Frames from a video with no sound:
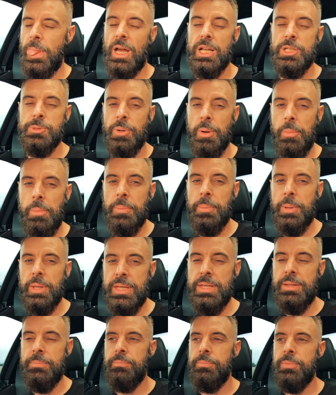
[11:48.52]
That's
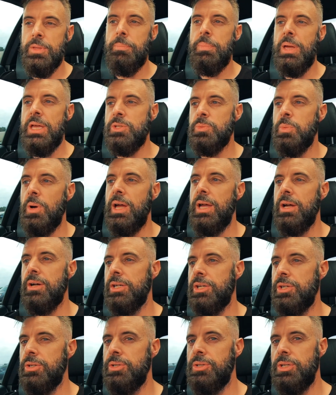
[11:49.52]
probably the best way
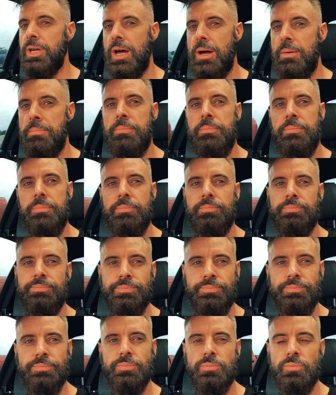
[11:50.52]
I could
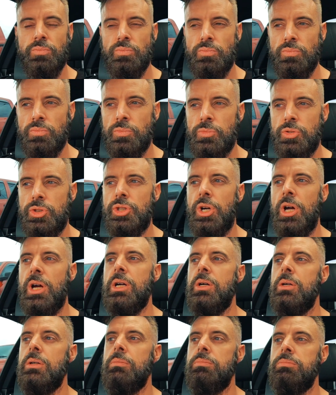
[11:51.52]
um, try
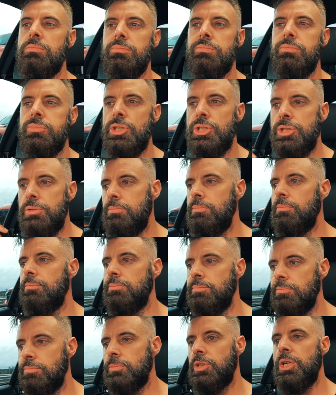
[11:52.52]
and
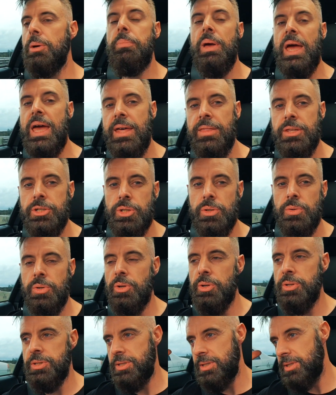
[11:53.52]
mm, compare the two
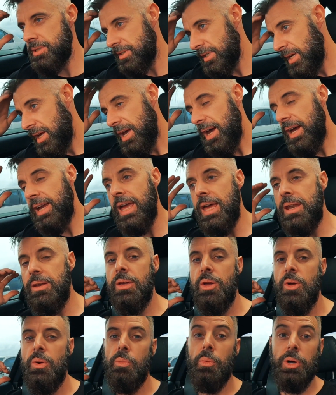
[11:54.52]
noises.
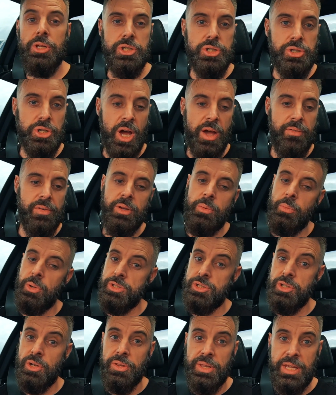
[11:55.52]
Again, once you're driving,
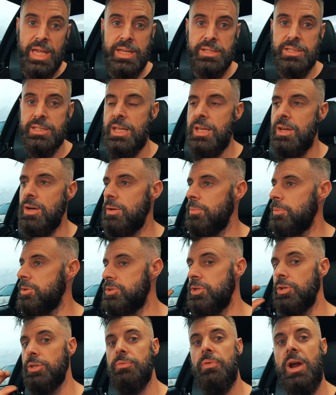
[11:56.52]
once you got the AC on,
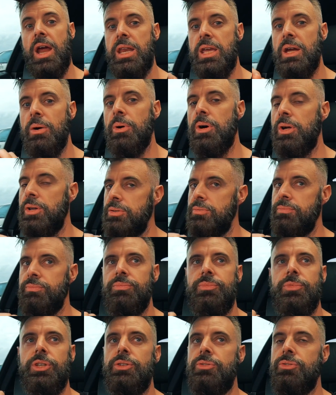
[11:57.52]
once you got the radio on,
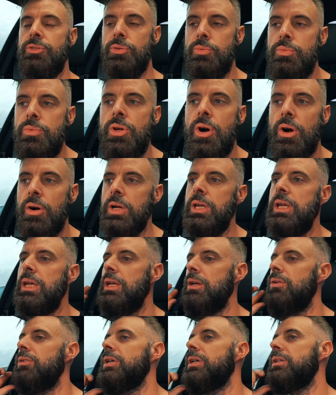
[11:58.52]
you do not
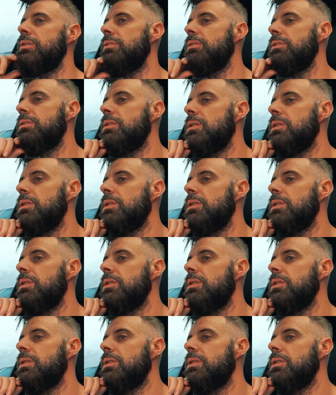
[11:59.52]
hear it.